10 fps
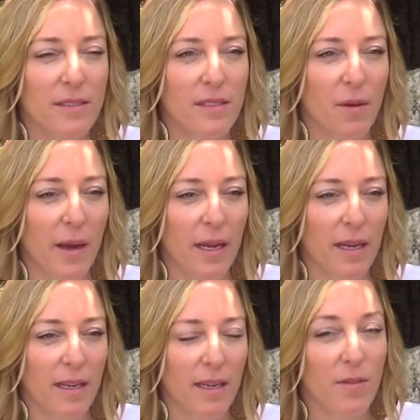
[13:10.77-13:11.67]
So
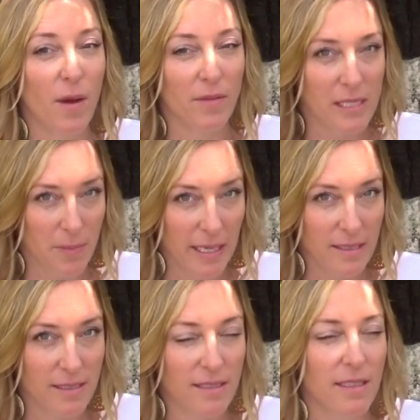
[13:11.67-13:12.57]
if you have a
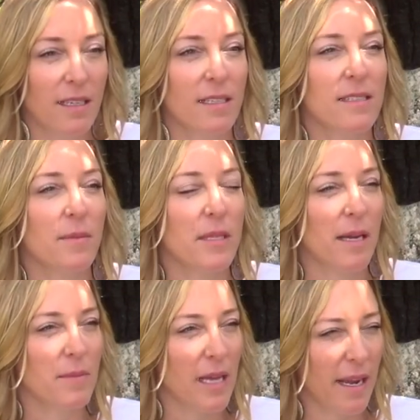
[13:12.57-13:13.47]
space,
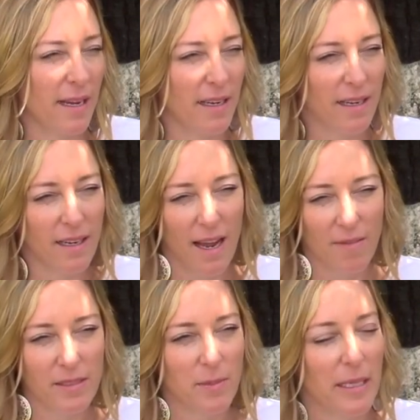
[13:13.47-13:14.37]
sometimes I have
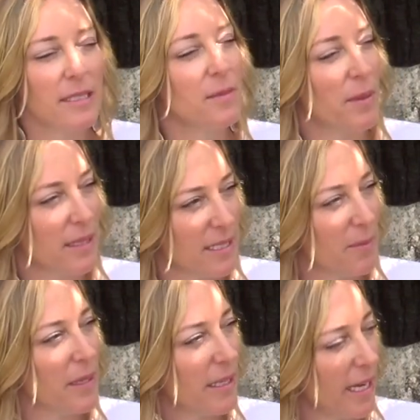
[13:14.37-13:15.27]
a space, but
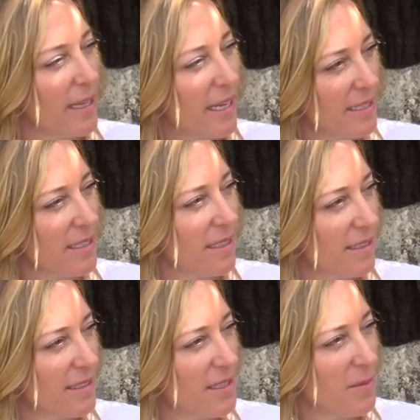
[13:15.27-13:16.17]
typically I like
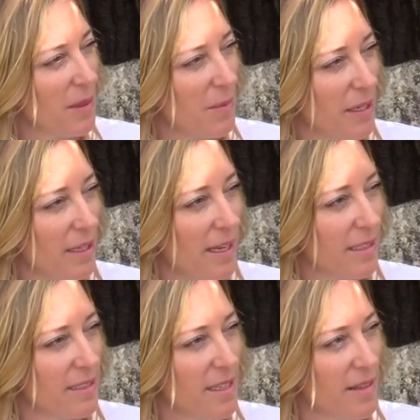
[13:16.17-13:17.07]
to meet my
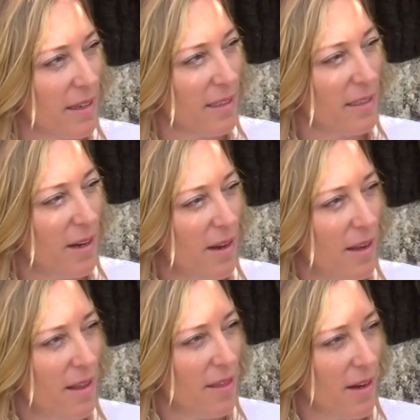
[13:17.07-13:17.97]
clients in
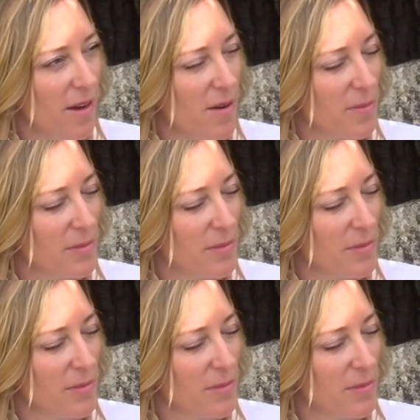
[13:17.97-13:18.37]
their homes.